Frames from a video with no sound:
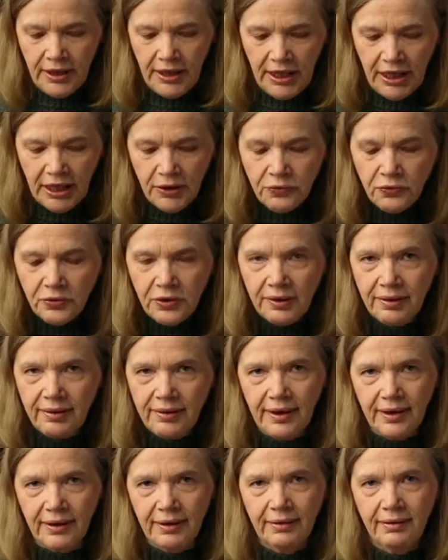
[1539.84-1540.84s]

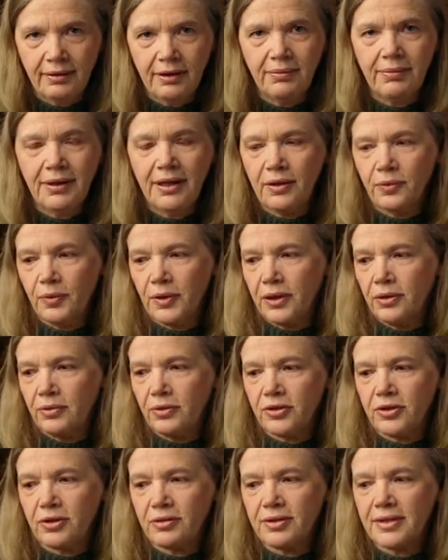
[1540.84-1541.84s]
Everything, no matter whether
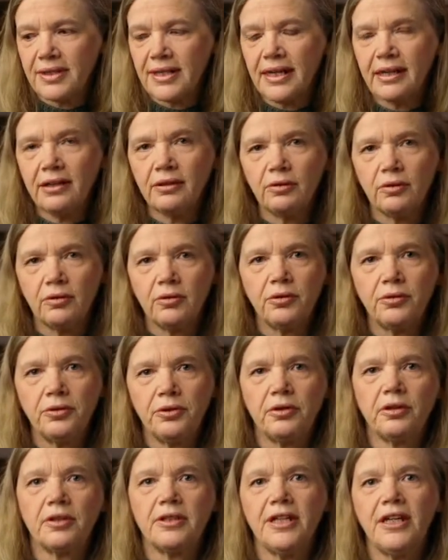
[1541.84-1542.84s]
it's on sale or
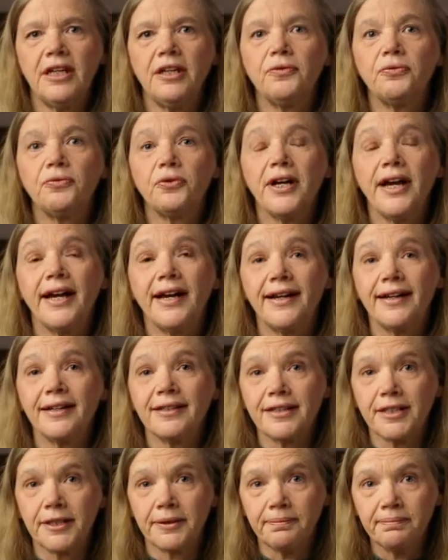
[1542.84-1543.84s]
not, every
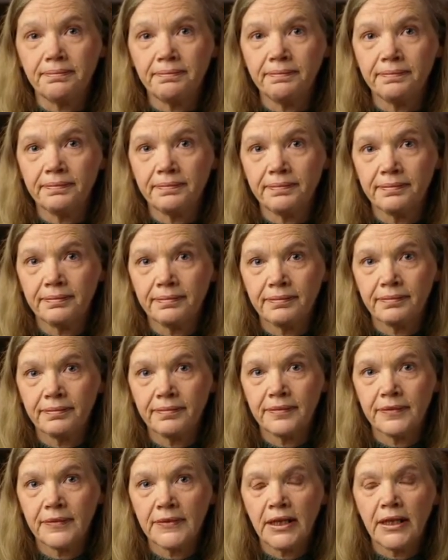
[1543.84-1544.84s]
item
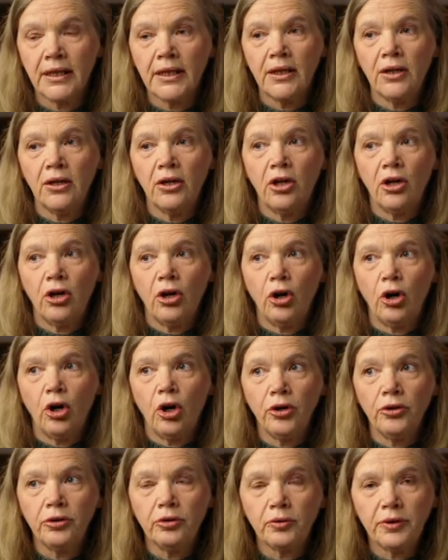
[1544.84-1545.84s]

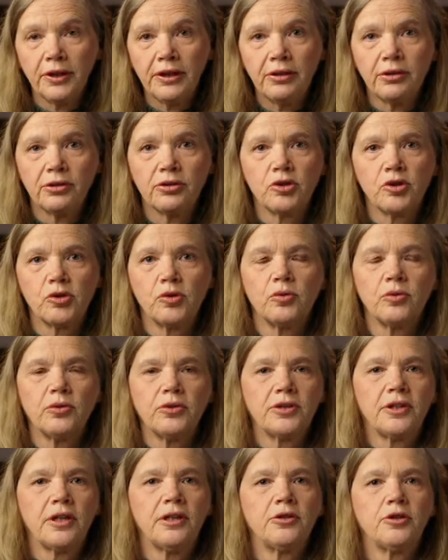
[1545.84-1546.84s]
on the Oikos store
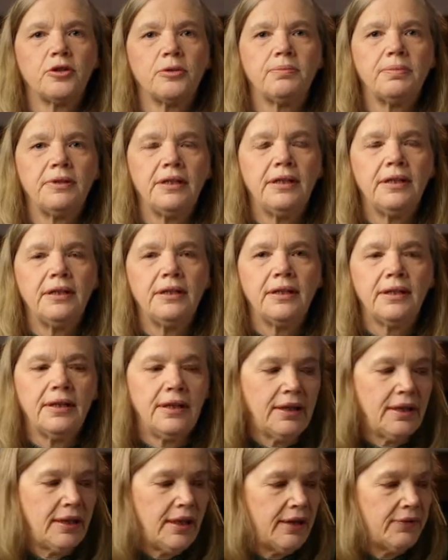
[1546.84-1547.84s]
is going to
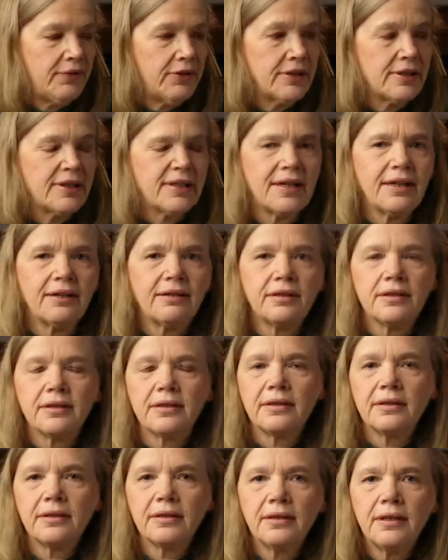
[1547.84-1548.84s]
have a discount
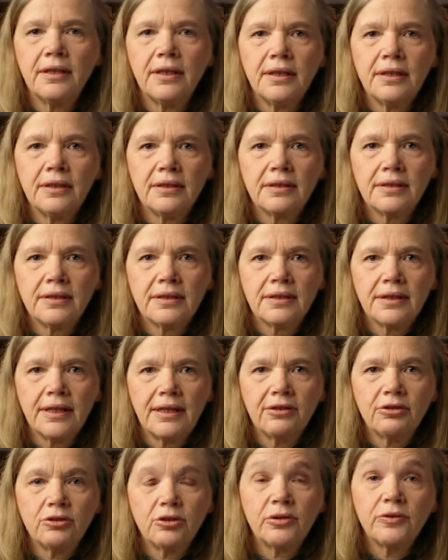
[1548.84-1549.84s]
of
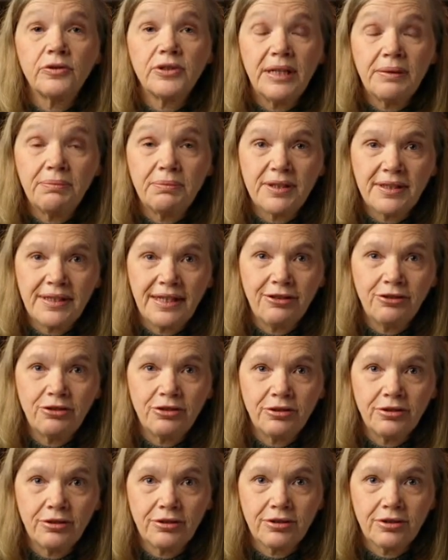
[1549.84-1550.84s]
10%
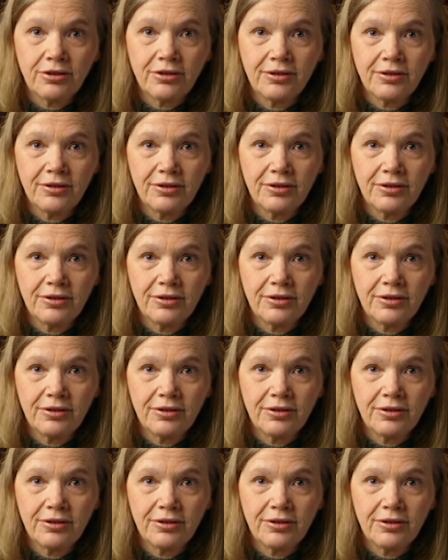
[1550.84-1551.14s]
on it.